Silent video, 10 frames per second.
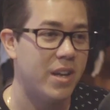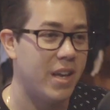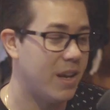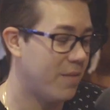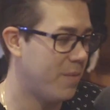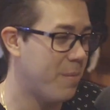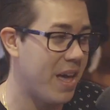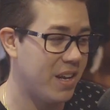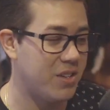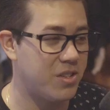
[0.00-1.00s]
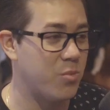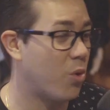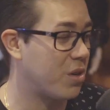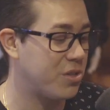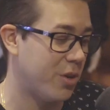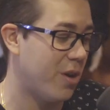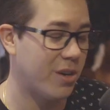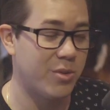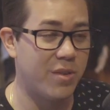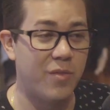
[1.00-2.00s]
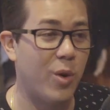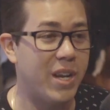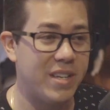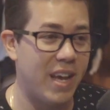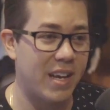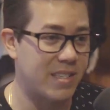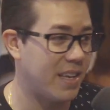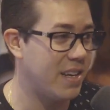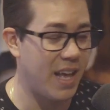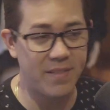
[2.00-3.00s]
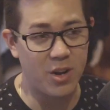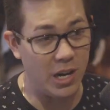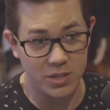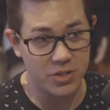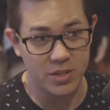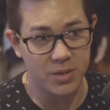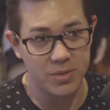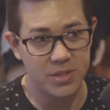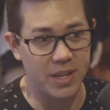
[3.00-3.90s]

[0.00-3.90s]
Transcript: and I've managed and worked so hard to avoid debt because I didn't have college loans.